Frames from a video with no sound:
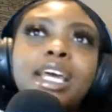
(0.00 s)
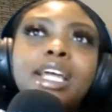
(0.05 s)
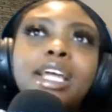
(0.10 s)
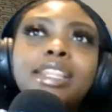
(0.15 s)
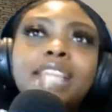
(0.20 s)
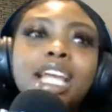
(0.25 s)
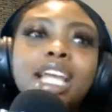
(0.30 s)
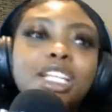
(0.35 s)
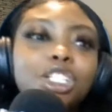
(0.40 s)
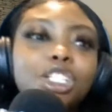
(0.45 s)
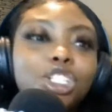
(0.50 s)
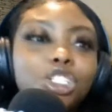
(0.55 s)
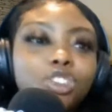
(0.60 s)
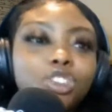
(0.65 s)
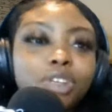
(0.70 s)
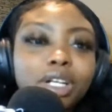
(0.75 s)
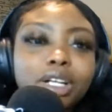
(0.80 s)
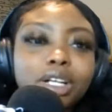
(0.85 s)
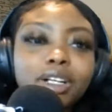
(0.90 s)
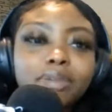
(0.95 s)
that just
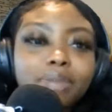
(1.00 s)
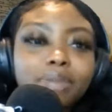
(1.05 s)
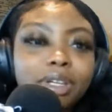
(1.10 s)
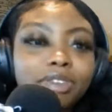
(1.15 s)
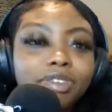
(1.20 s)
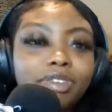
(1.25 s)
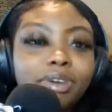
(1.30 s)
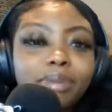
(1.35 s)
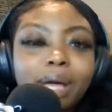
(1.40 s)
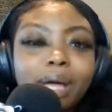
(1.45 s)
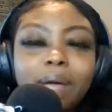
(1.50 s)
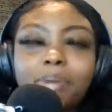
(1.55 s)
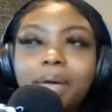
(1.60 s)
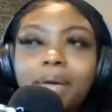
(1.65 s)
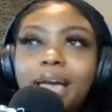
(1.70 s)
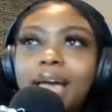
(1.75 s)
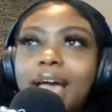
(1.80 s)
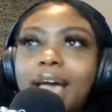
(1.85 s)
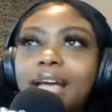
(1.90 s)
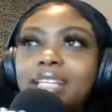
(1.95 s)
triggered me from my
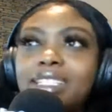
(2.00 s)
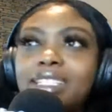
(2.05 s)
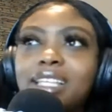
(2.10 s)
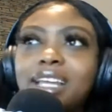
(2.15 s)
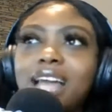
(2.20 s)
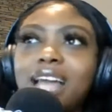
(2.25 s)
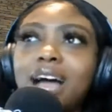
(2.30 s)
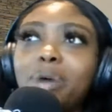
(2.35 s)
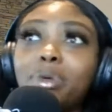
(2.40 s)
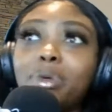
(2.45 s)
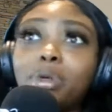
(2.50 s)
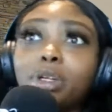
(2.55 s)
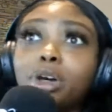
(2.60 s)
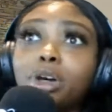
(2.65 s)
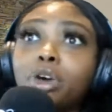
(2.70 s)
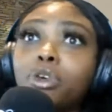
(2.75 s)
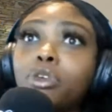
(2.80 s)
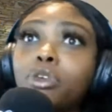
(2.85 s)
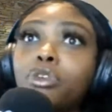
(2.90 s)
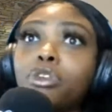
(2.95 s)
past, and I would
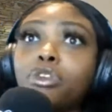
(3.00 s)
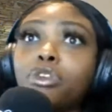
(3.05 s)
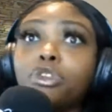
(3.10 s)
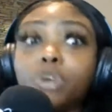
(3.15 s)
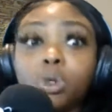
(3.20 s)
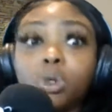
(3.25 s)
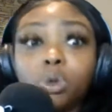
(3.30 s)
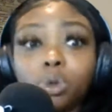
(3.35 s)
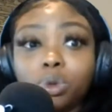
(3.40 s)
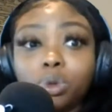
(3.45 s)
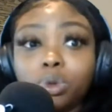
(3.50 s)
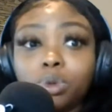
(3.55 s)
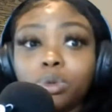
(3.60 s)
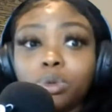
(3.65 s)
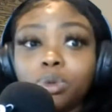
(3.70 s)
go full.